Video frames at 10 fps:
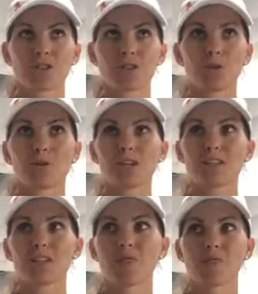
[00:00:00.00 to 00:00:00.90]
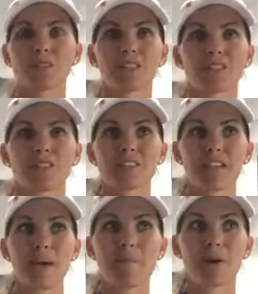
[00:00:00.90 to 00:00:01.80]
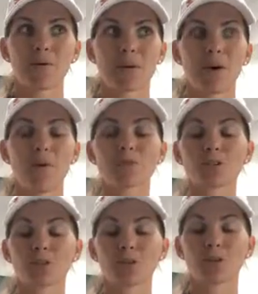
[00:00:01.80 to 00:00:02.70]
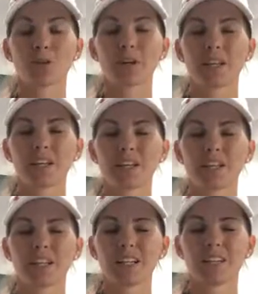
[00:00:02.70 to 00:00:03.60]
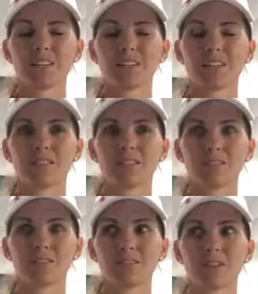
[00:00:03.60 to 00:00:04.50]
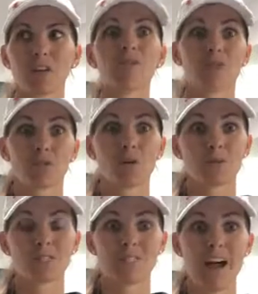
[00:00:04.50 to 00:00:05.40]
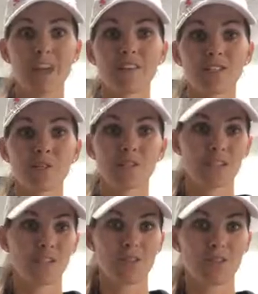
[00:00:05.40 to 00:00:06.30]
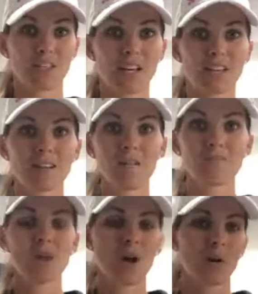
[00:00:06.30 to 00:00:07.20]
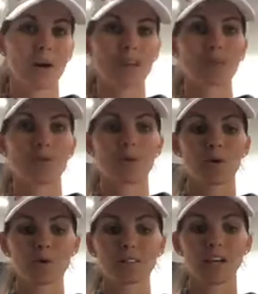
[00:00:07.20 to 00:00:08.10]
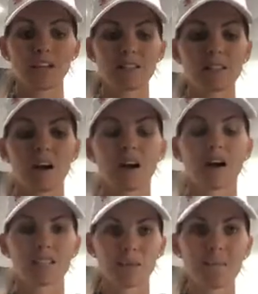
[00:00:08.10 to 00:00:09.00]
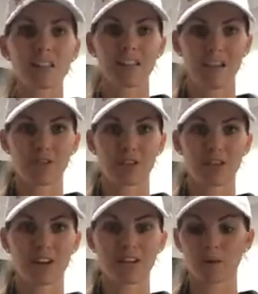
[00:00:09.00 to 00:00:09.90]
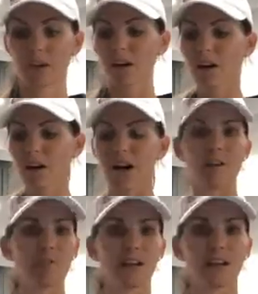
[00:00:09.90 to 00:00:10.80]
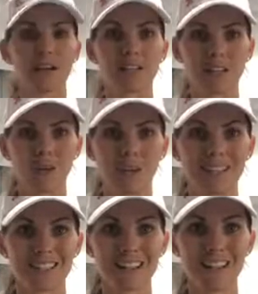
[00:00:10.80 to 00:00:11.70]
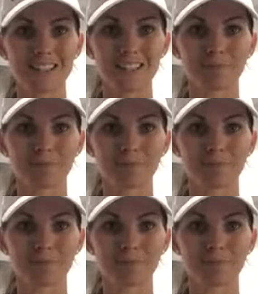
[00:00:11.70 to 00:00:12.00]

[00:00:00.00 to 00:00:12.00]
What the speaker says: Tuesdays and Thursdays are the same. I don't get home till 3:30, well, close to 5 on Tuesdays and Thursdays. Okay, so those nights are typically leftover nights. So I cook on Mondays and Wednesdays.